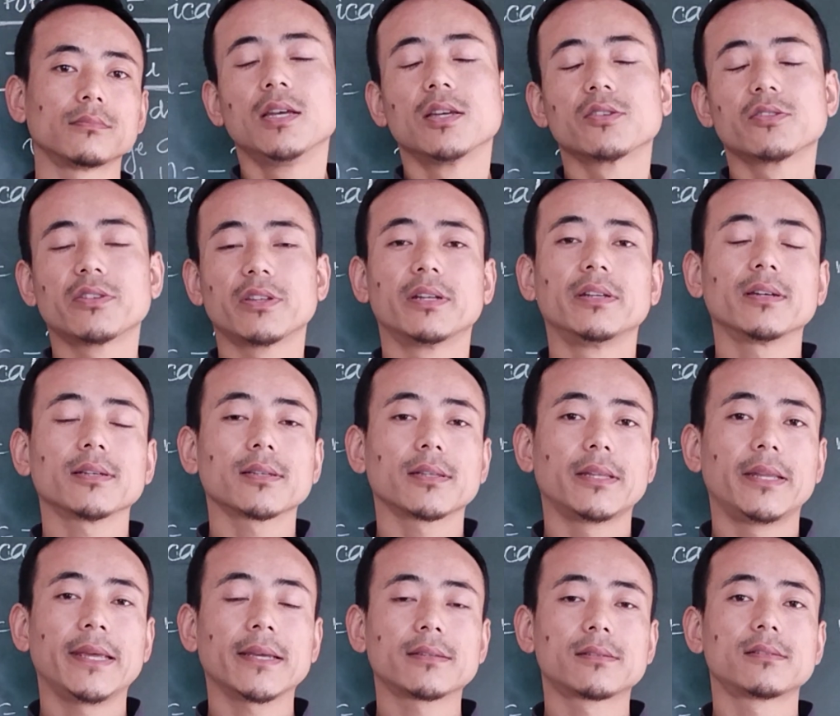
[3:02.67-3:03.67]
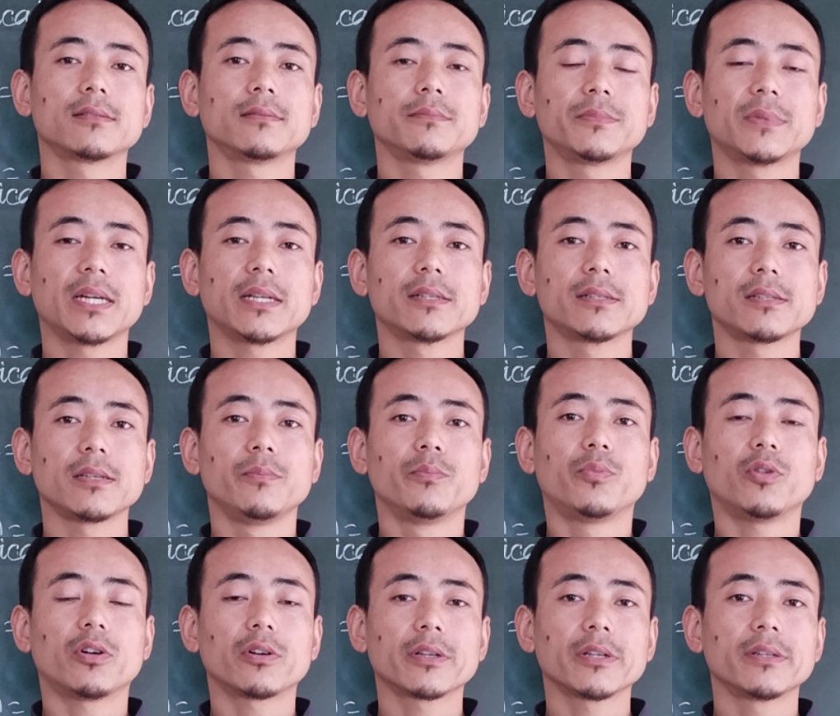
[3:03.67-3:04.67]
So the next term that is
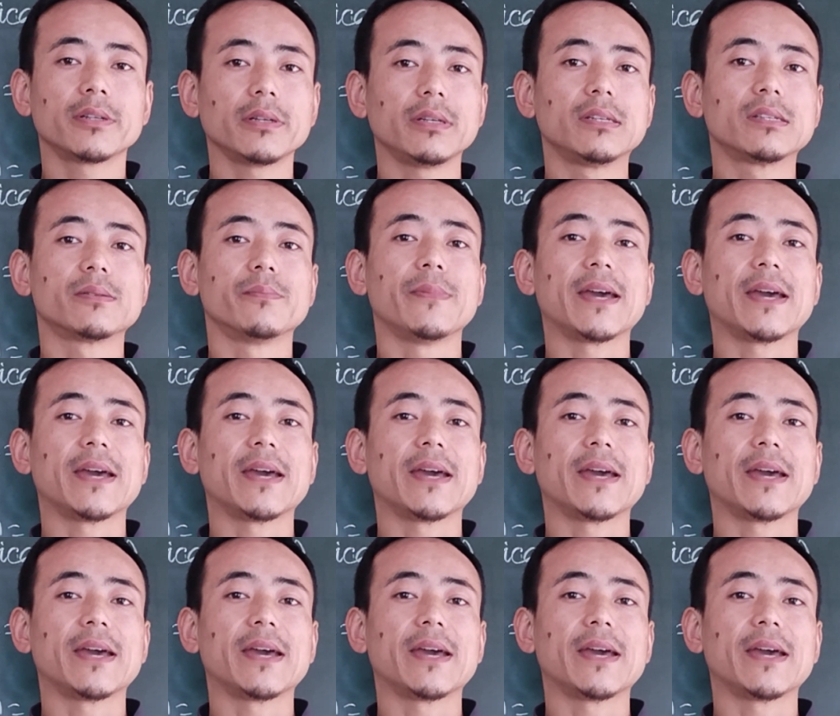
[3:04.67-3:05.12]
important is